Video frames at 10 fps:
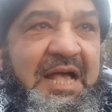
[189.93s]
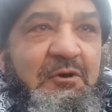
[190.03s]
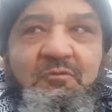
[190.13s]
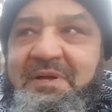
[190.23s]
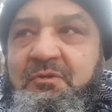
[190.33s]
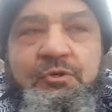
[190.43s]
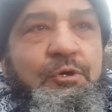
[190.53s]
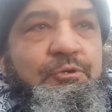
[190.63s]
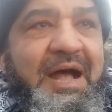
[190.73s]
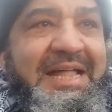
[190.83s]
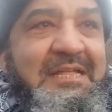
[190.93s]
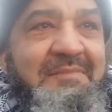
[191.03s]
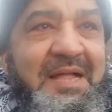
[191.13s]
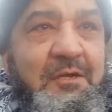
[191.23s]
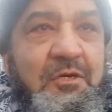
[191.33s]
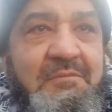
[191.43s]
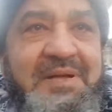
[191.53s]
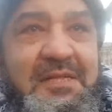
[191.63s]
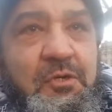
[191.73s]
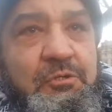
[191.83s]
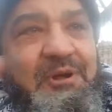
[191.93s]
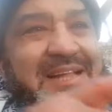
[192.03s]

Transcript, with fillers: a woman to go to animal or a man go to